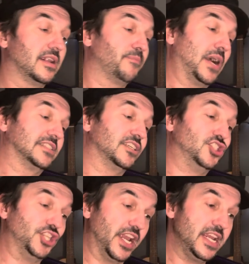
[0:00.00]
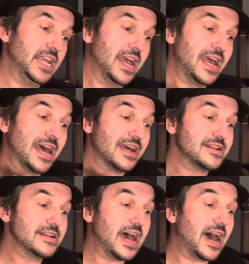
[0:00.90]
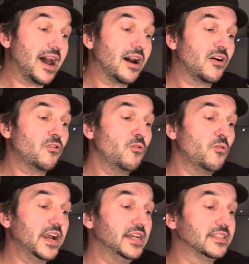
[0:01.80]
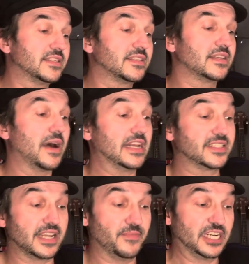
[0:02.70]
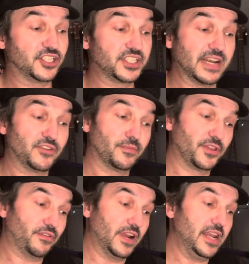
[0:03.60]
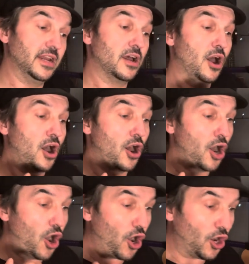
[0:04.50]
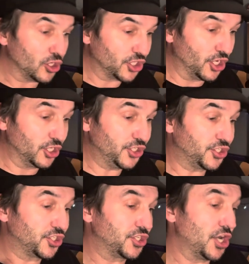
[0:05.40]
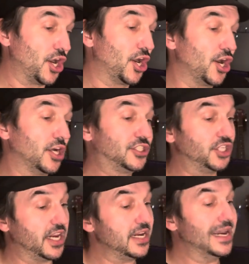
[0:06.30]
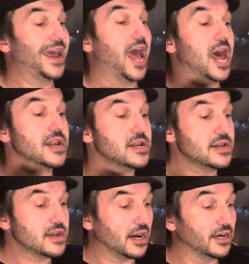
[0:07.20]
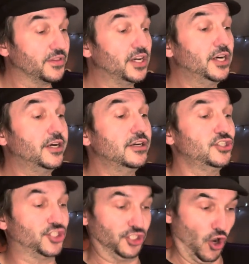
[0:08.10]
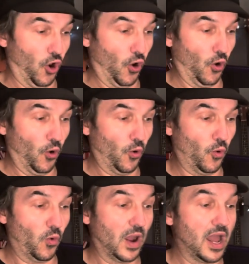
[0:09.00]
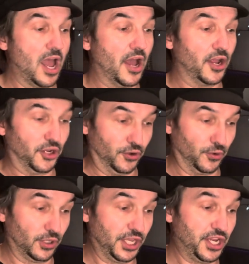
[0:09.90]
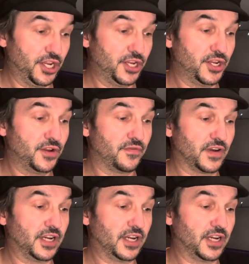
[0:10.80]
back to G, now it's C major 7 number 3, just a G, another show, you leave